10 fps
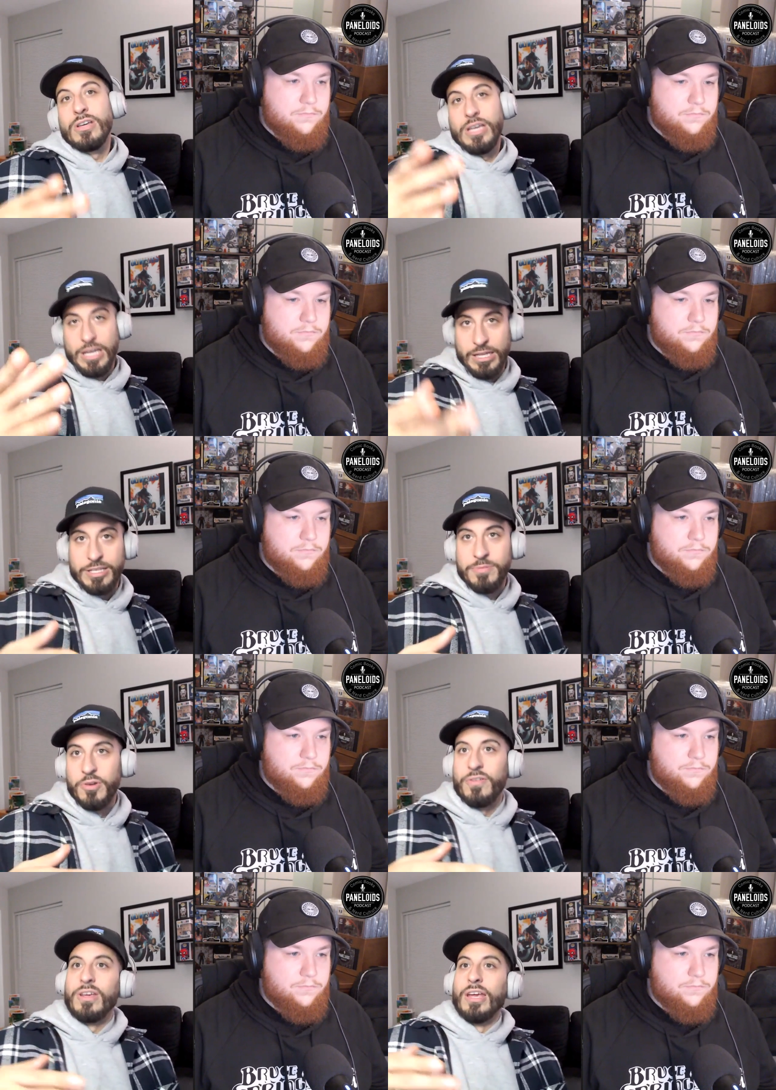Speaker 1: in this
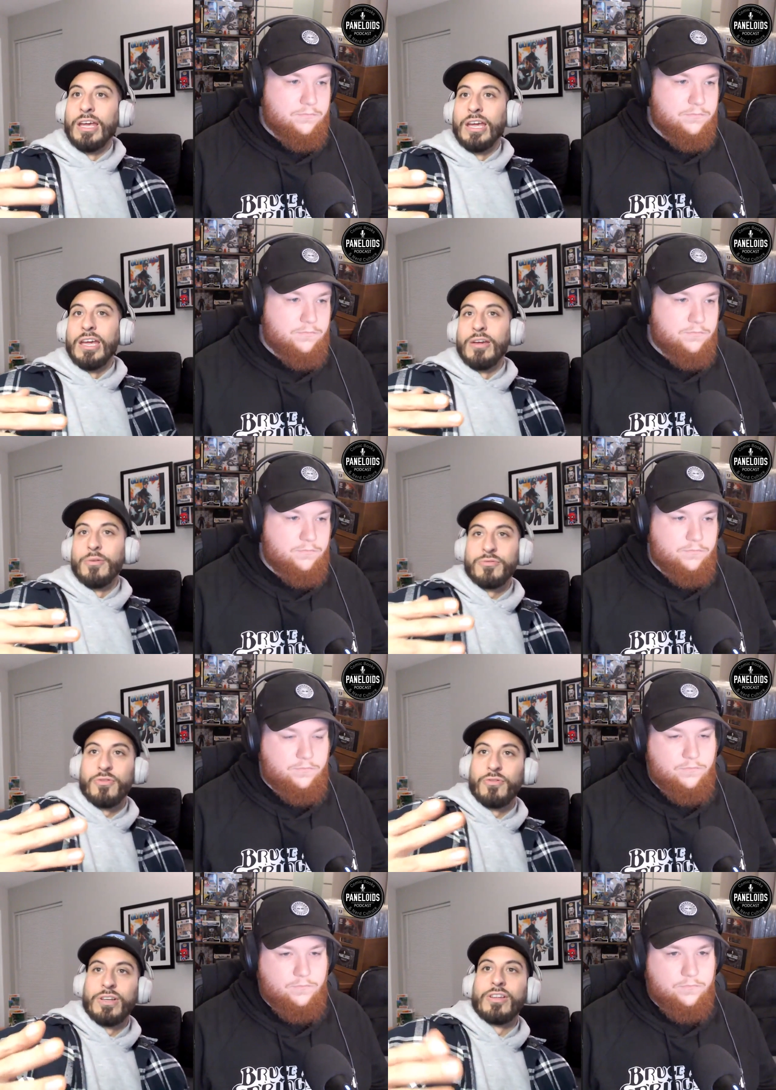movie, it was
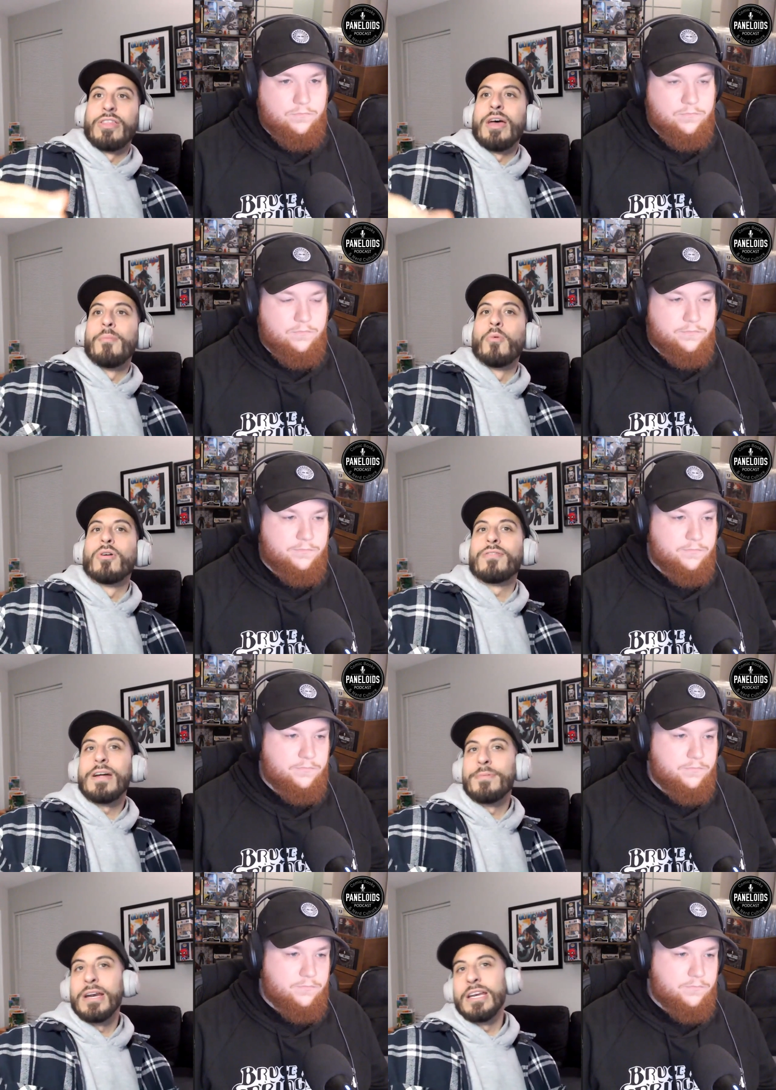revealed that more
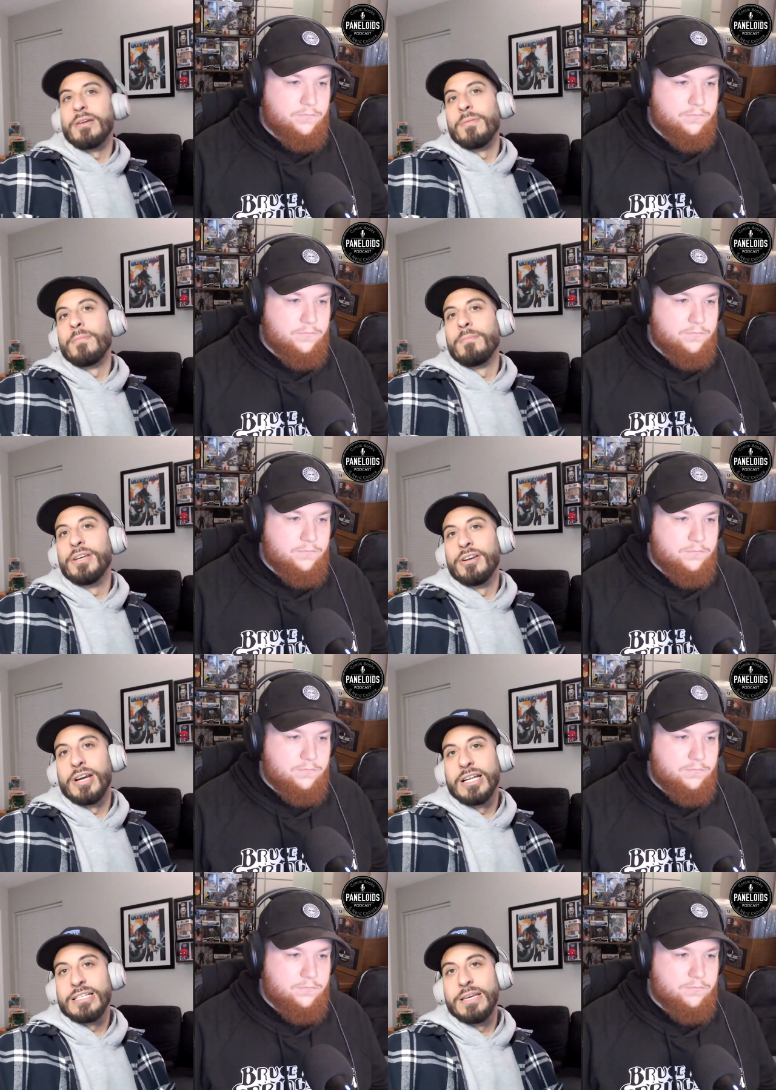vibranium
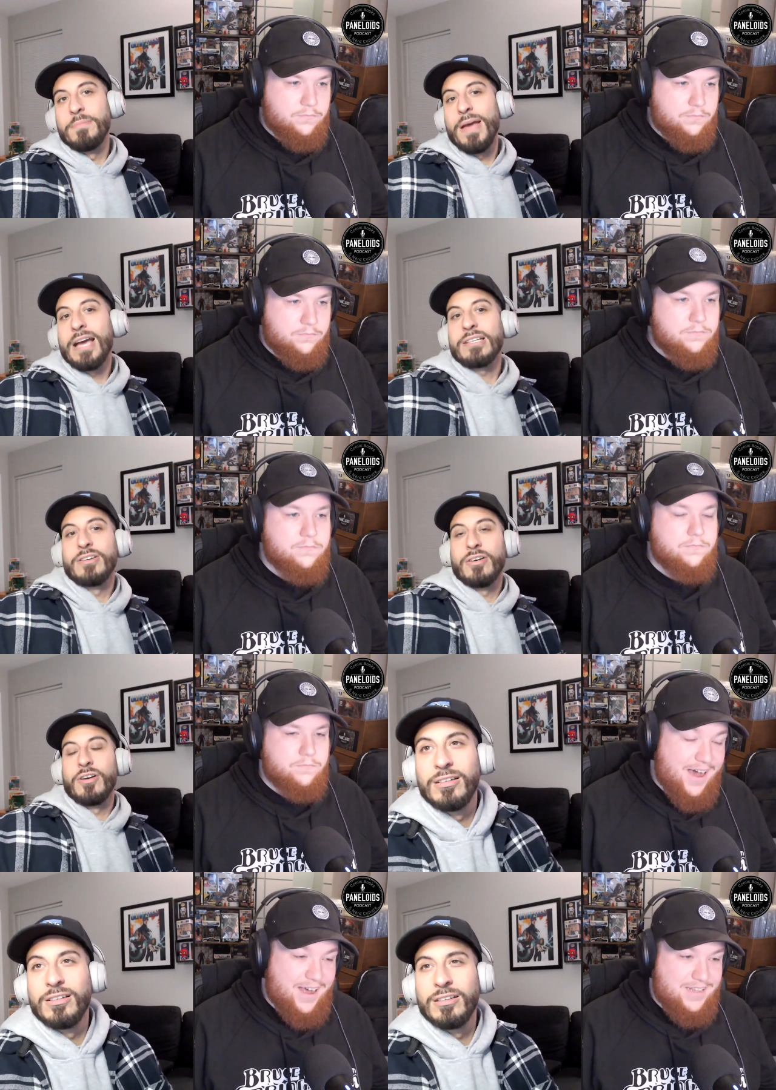meteorites impacted Earth.
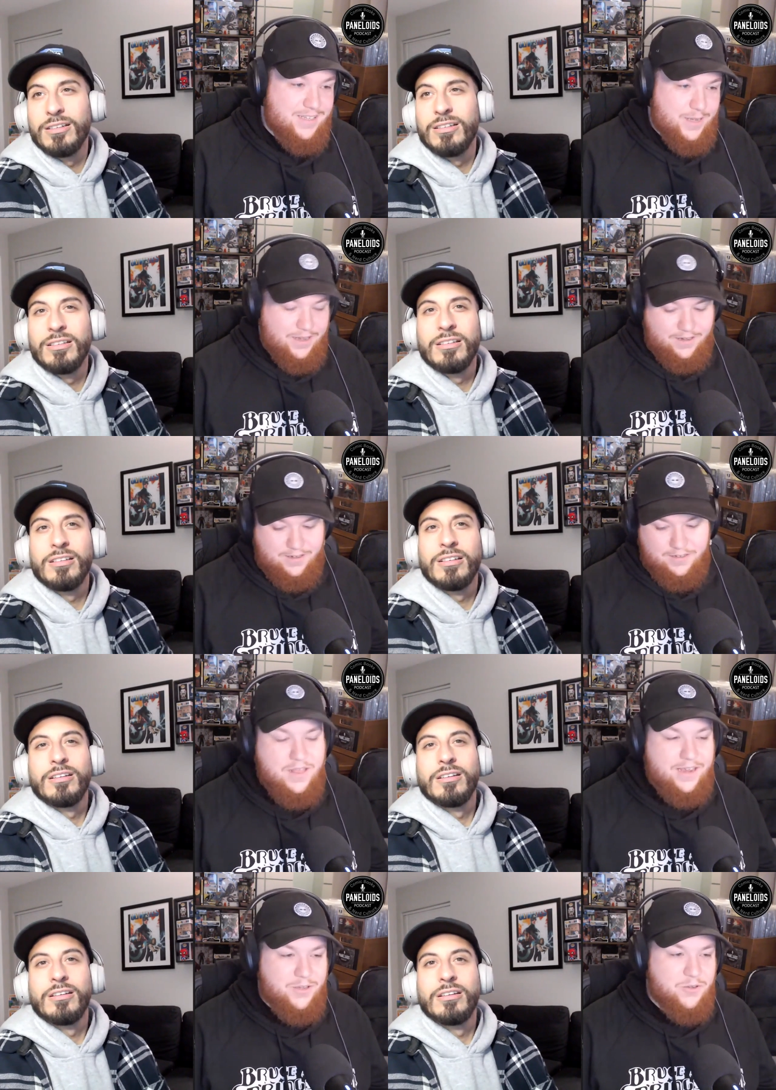Hot take.
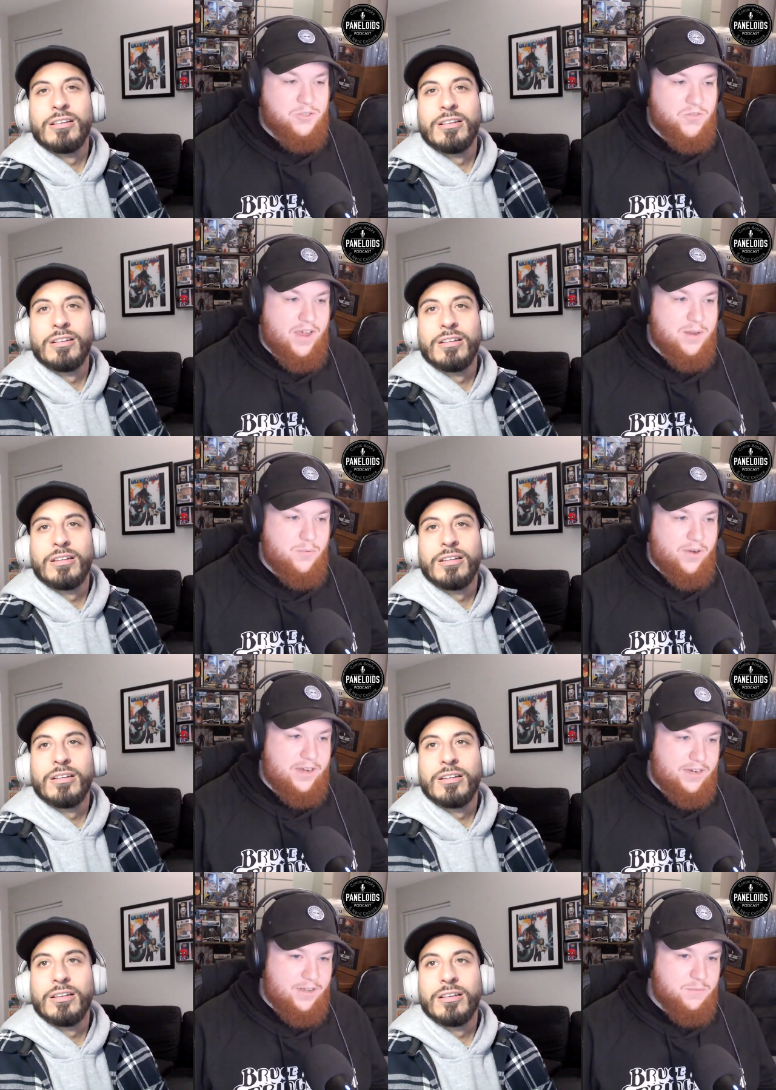
Speaker 2: They use
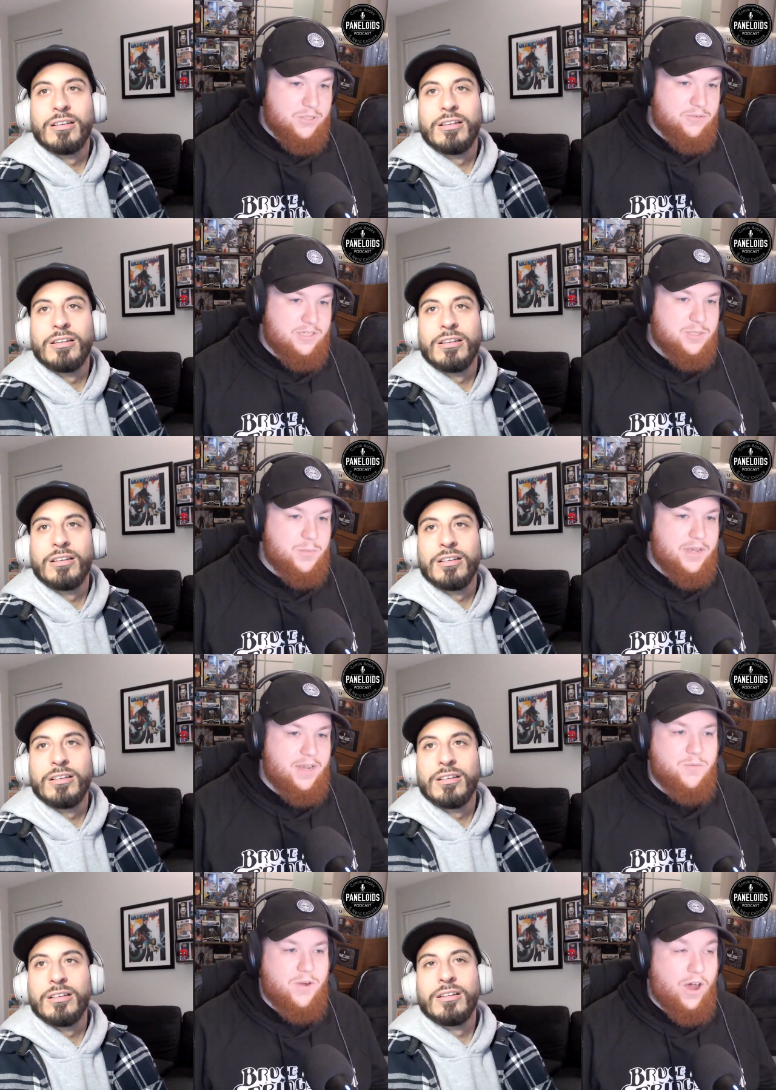vibranium to
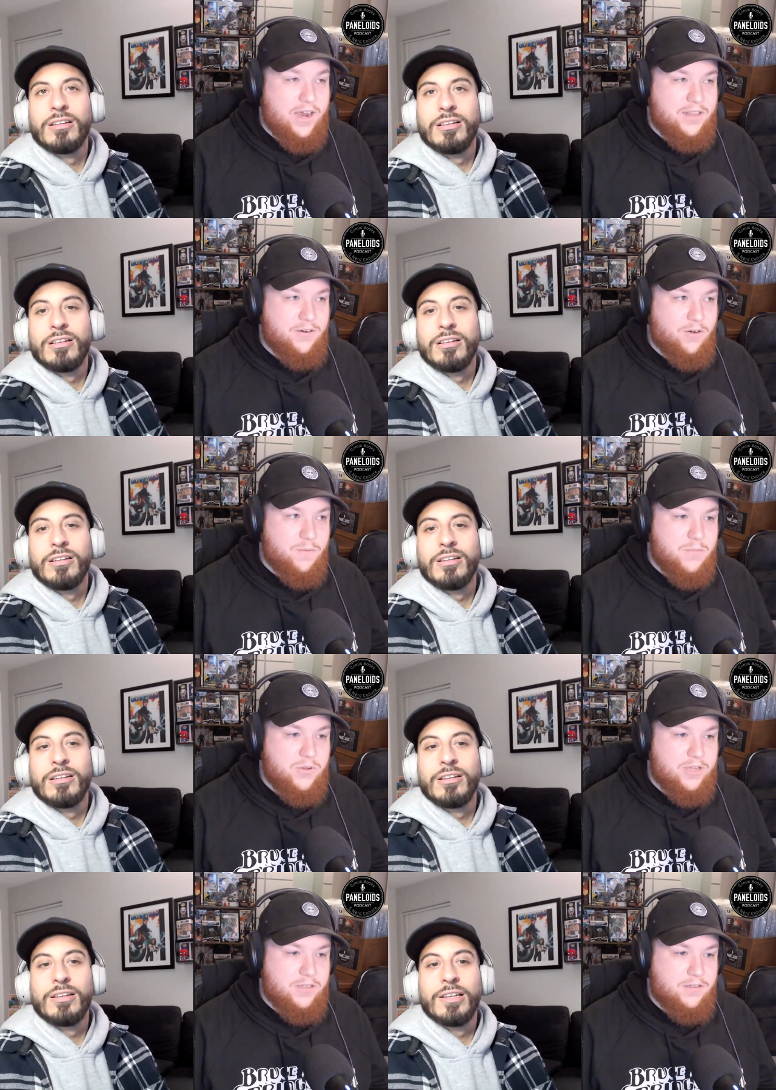explain why there are
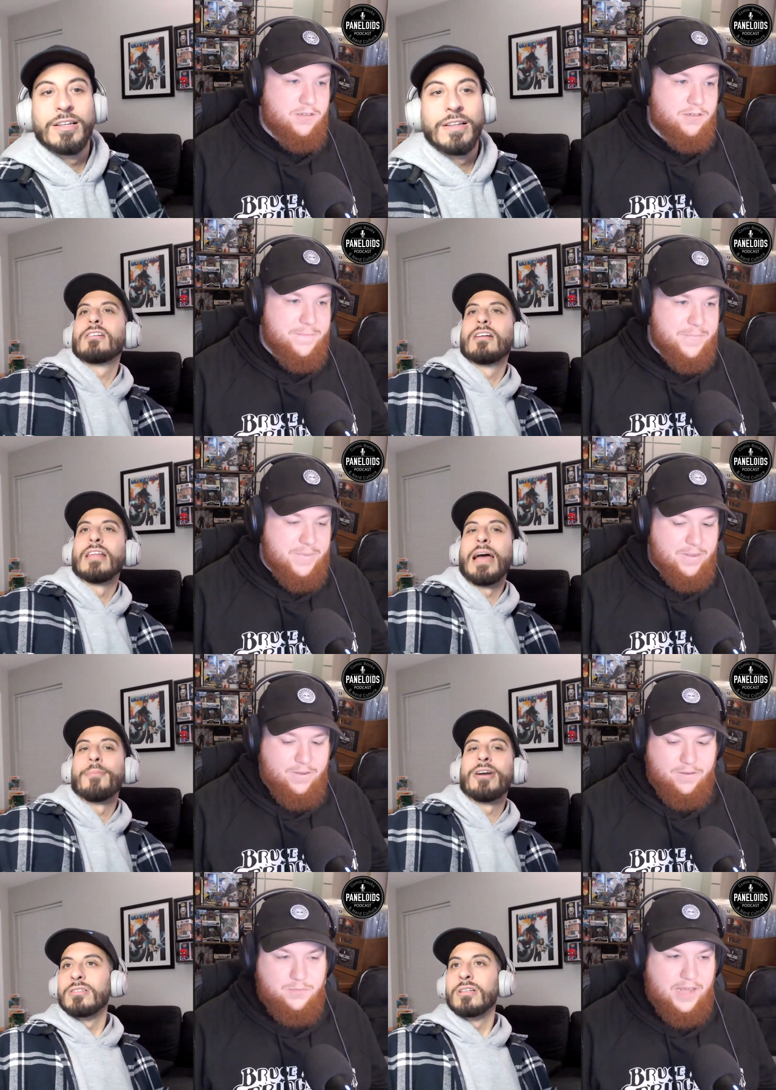mutants.
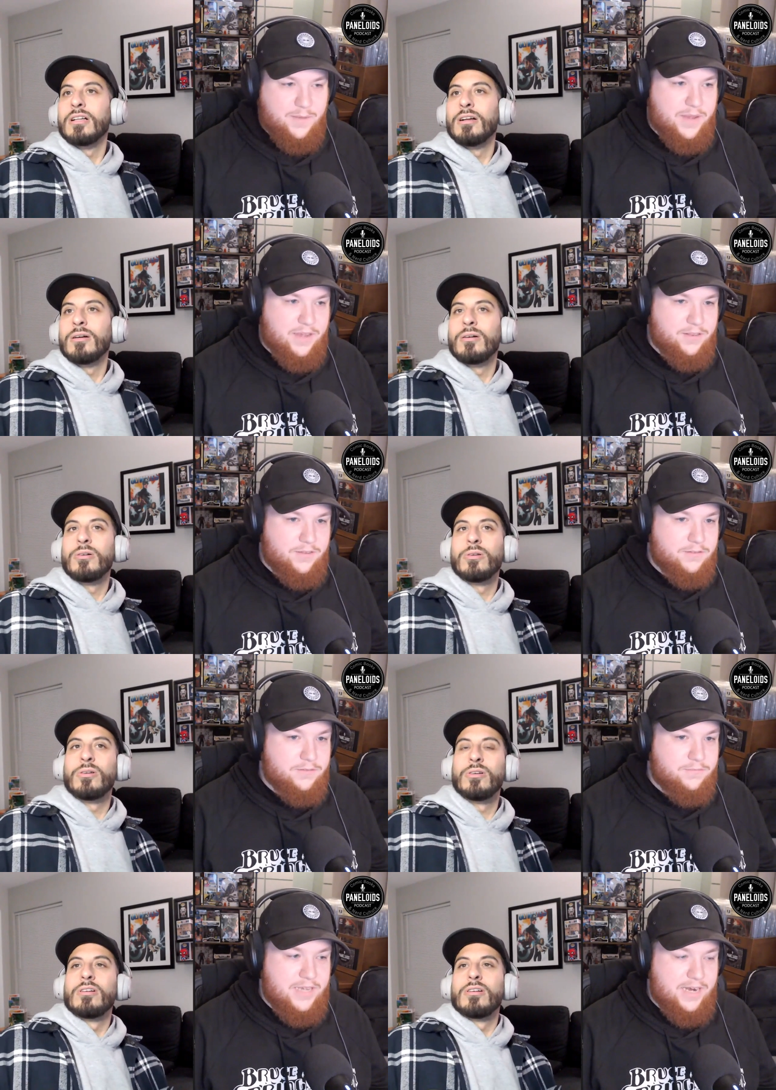Elaborate. Black Panther
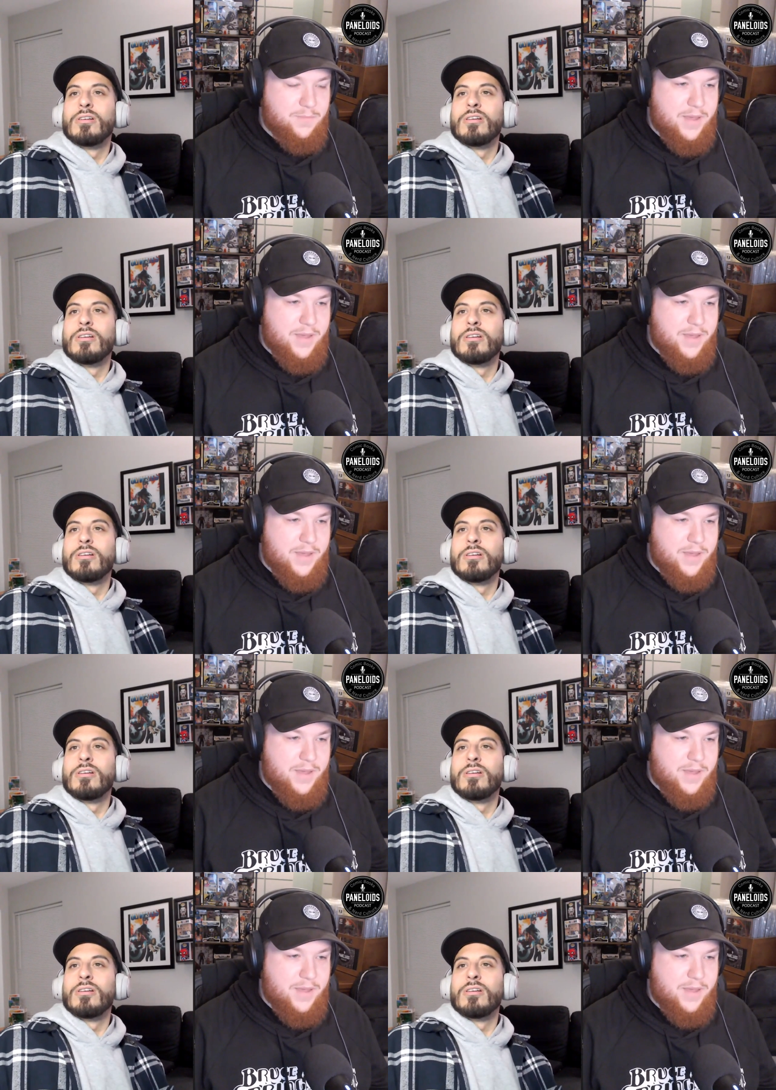getting